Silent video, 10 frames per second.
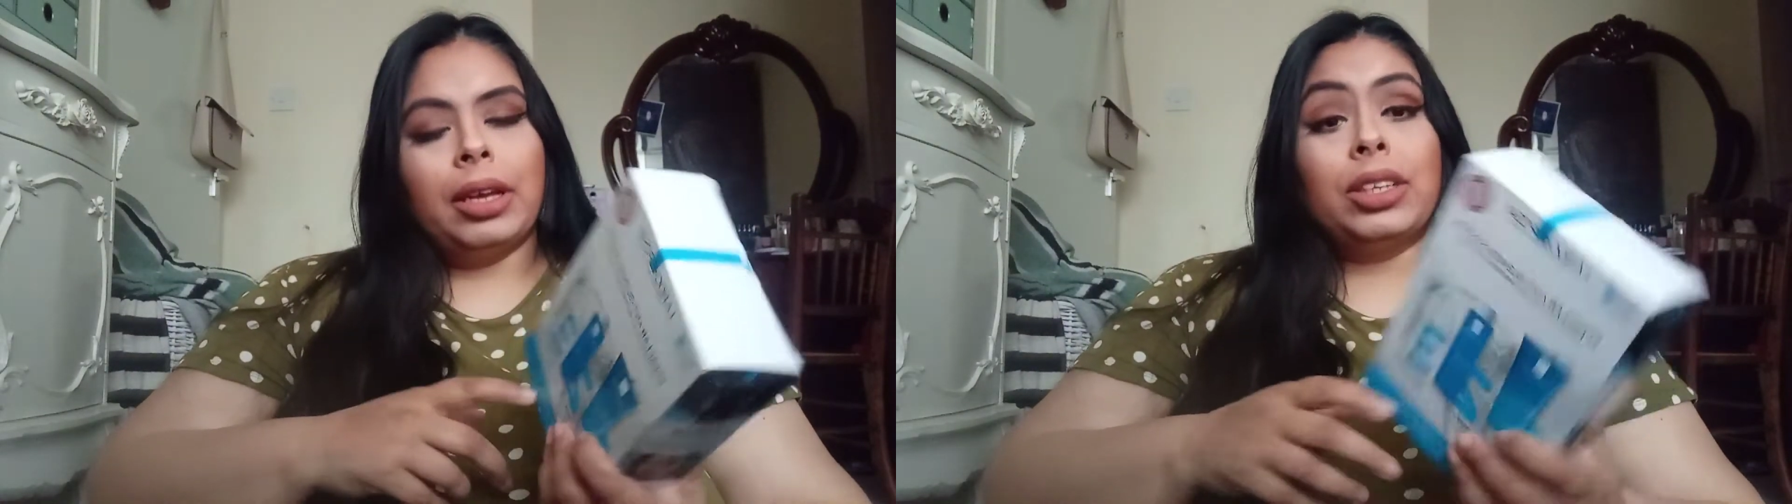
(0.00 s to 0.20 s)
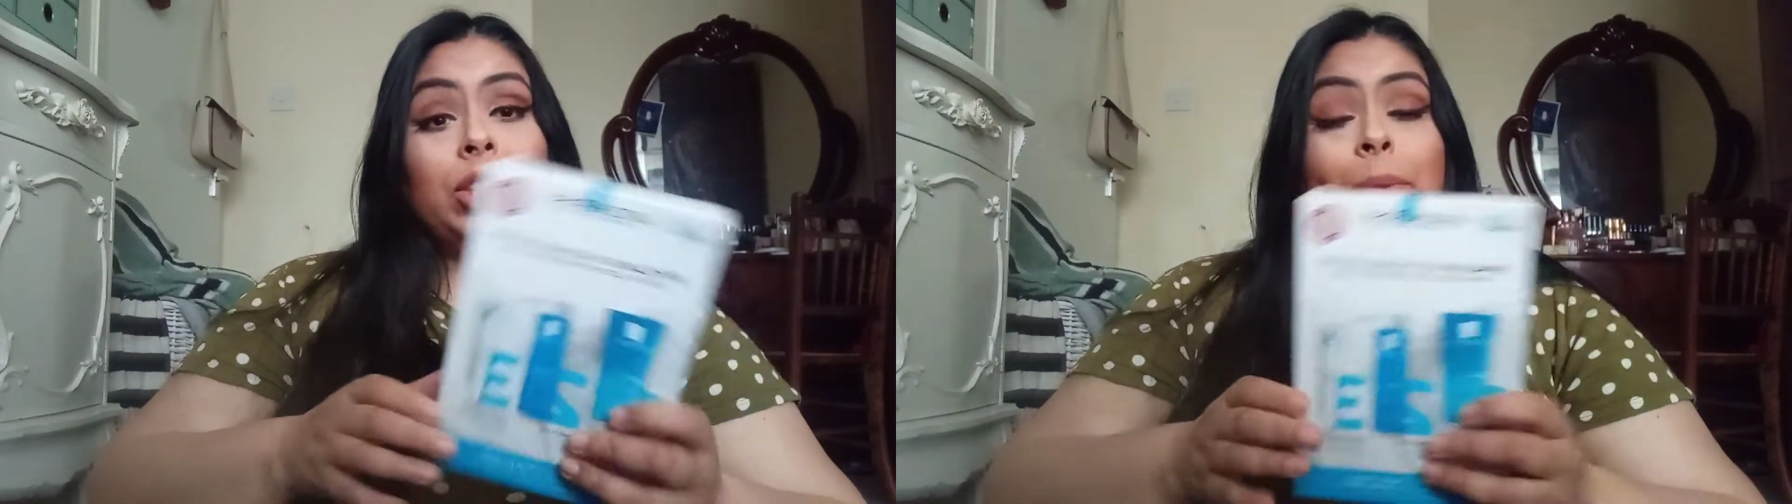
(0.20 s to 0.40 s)

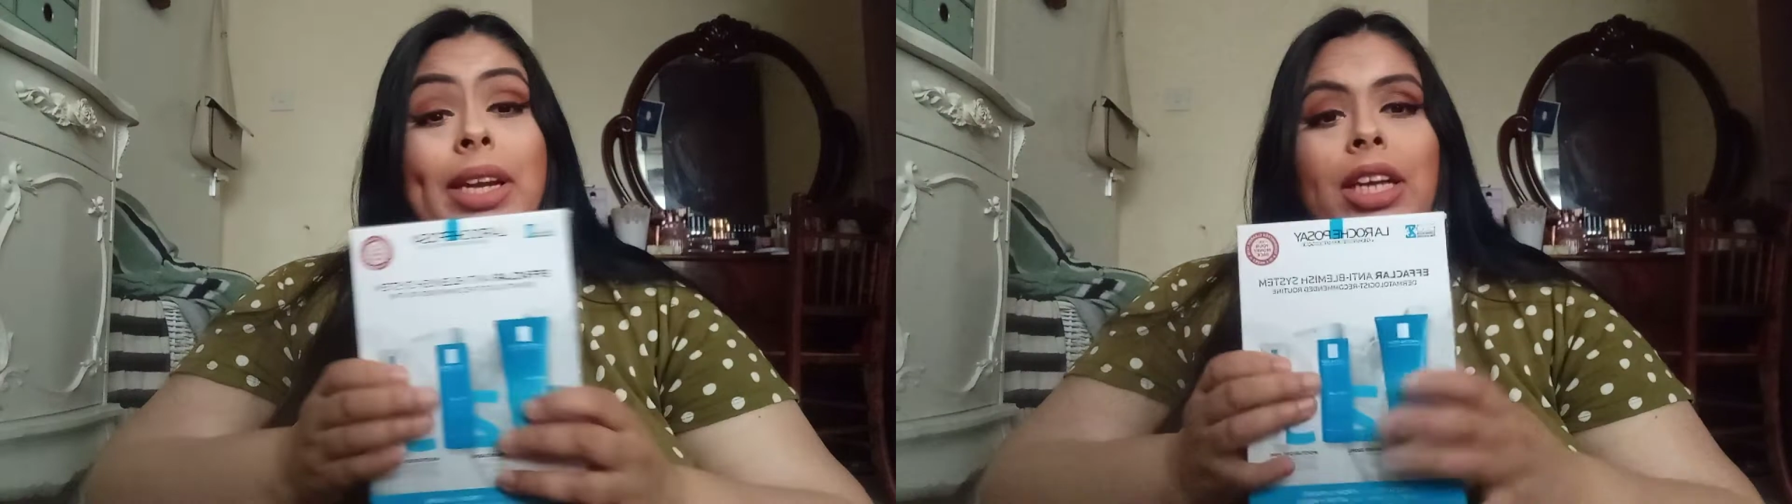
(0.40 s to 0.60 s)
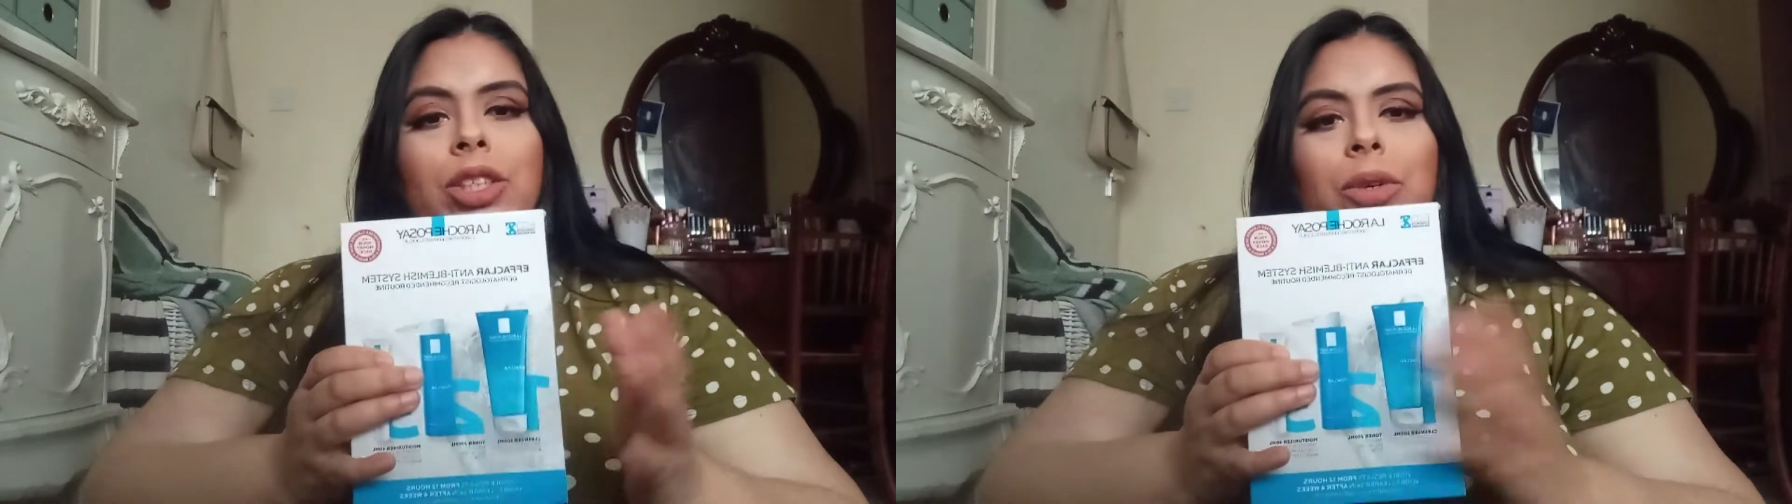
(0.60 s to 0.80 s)
So when
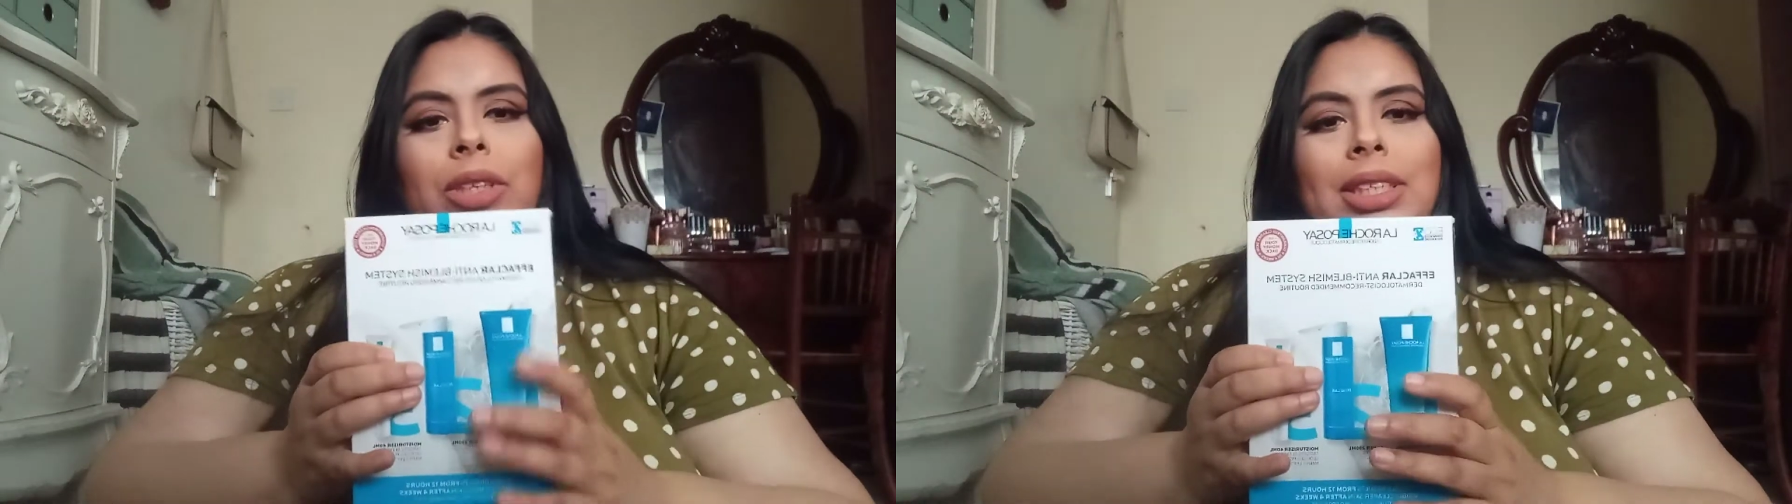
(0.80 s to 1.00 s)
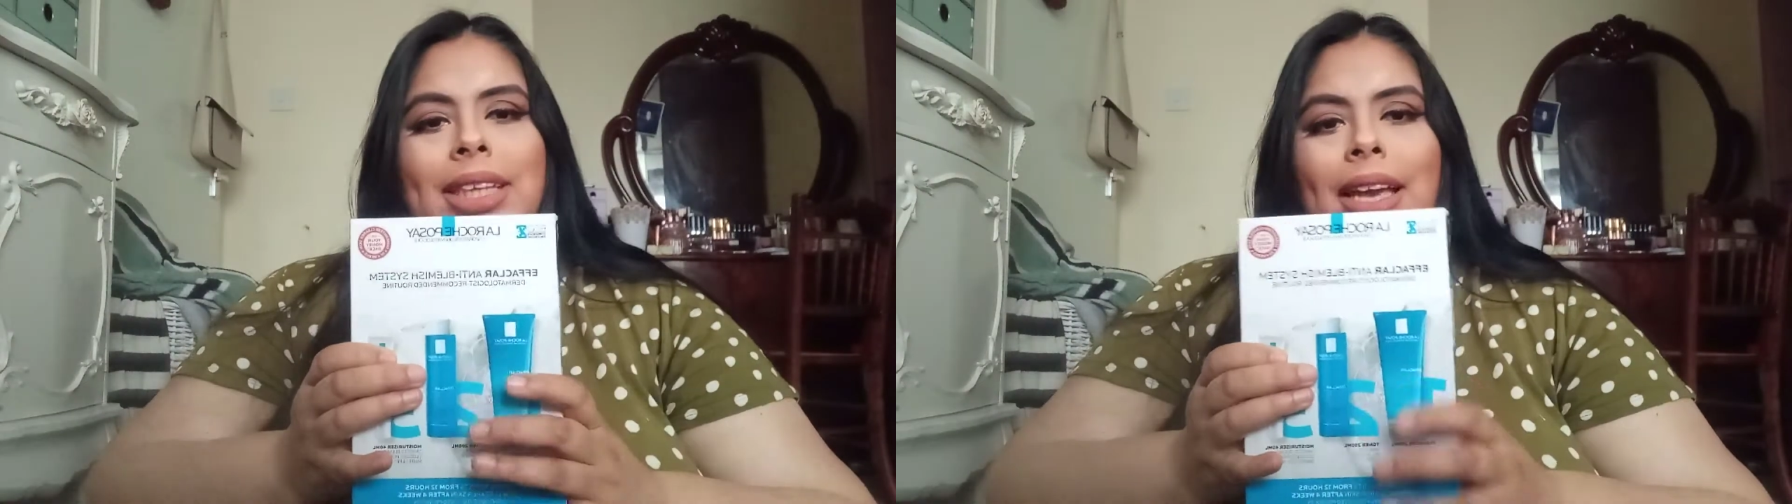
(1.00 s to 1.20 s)
I saw
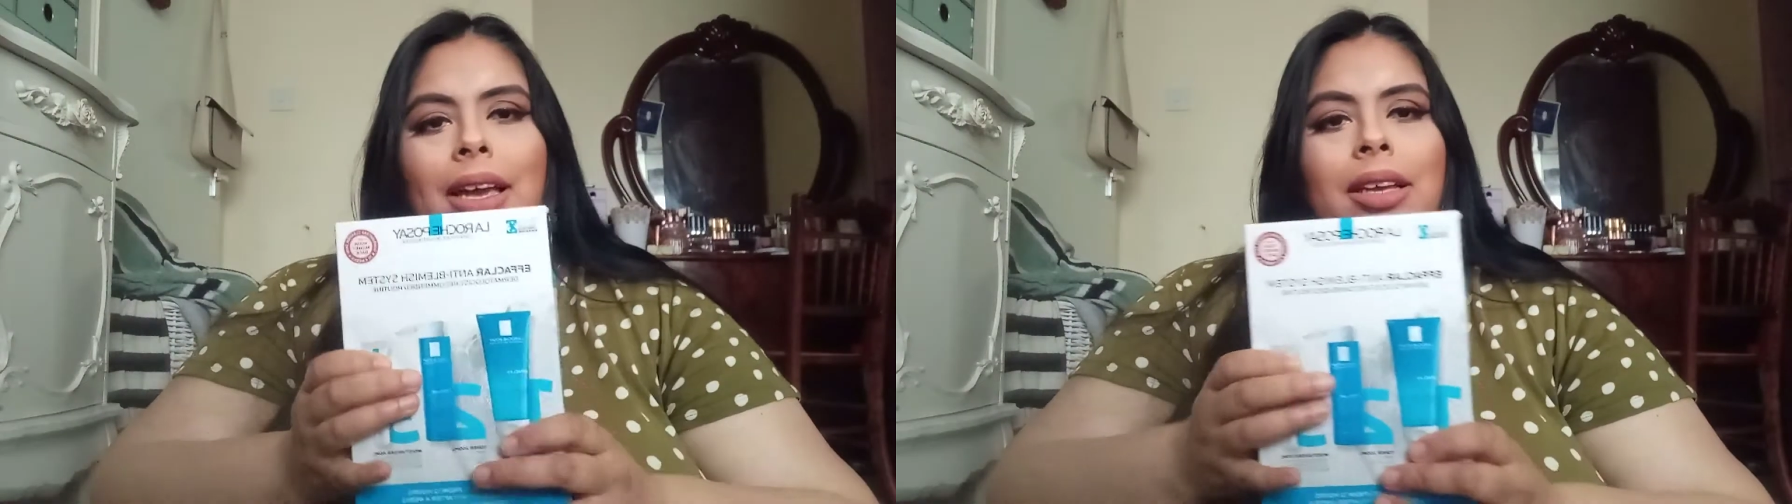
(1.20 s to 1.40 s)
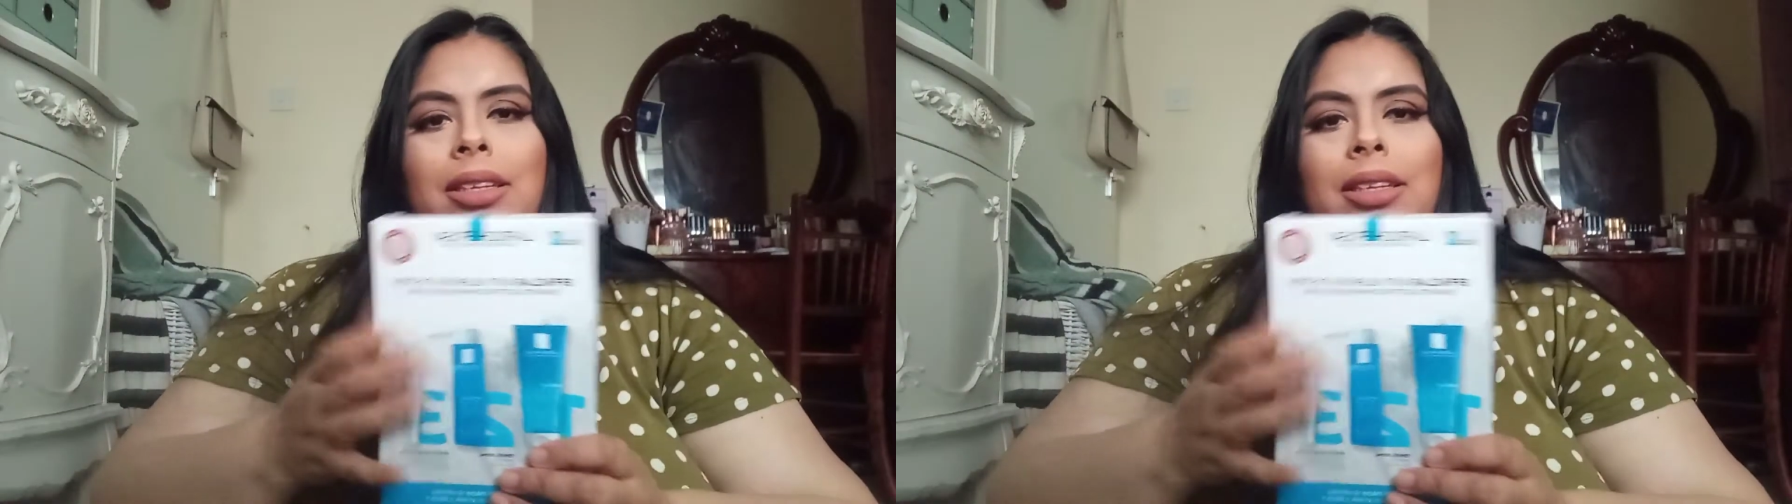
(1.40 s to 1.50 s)
this kit,